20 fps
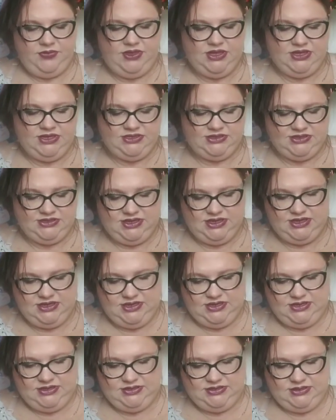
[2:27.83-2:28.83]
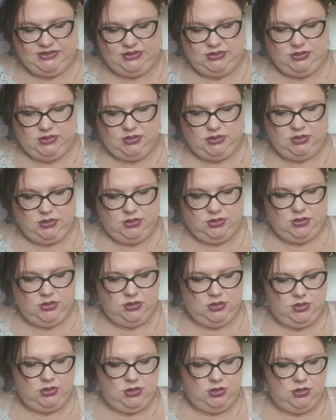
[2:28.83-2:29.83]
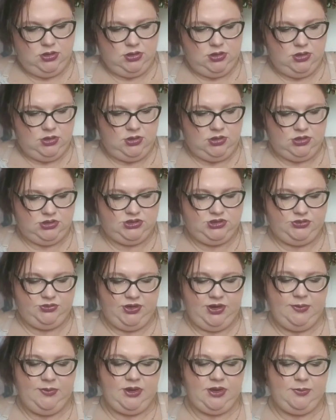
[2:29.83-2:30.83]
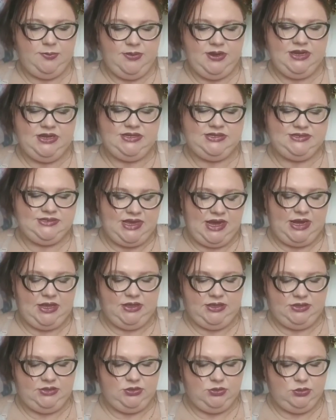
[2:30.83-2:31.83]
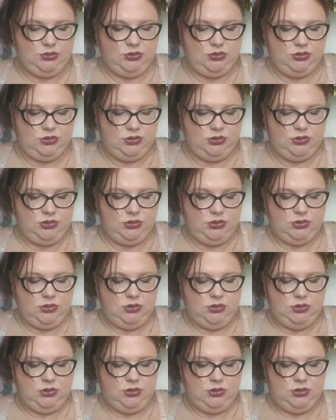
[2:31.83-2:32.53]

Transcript: This is a ceramic mini styling tool.